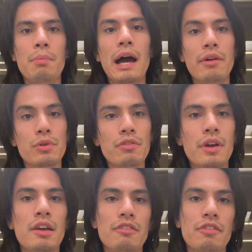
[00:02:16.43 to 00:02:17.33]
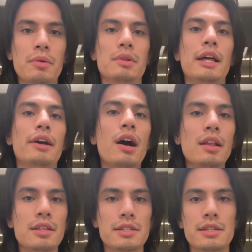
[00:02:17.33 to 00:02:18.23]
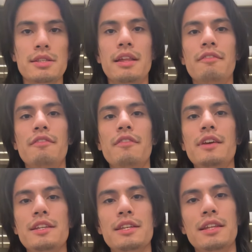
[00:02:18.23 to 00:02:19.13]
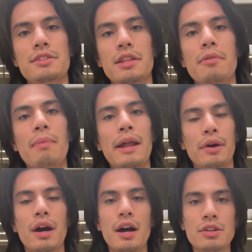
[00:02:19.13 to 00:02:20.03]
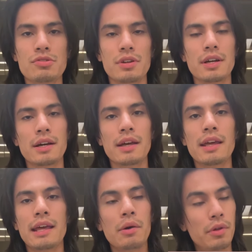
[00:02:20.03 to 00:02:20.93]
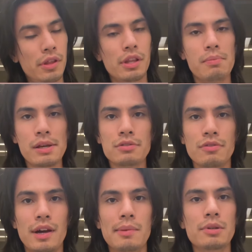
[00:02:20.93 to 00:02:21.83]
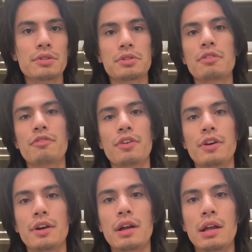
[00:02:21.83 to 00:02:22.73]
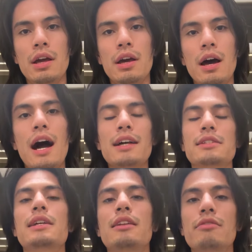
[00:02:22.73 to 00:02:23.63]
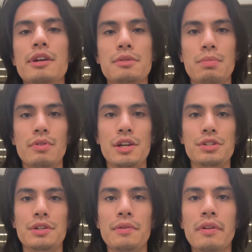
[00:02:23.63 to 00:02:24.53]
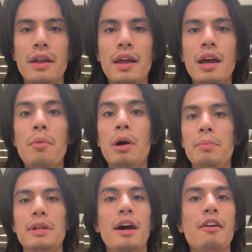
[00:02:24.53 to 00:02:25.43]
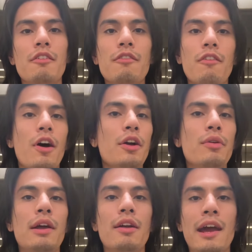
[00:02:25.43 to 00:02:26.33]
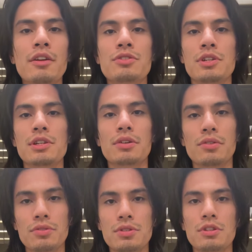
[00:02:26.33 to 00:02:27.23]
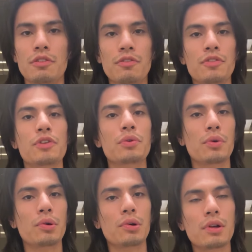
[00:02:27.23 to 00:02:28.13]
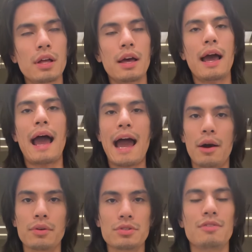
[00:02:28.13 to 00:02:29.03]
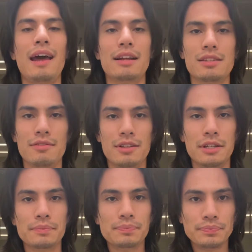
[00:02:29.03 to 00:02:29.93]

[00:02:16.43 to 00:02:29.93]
pyruvate from glycolysis then feeds into the mitochondria within the muscle fibers for oxidative respiration, pumping out far greater energy yields to fuel hours of activity.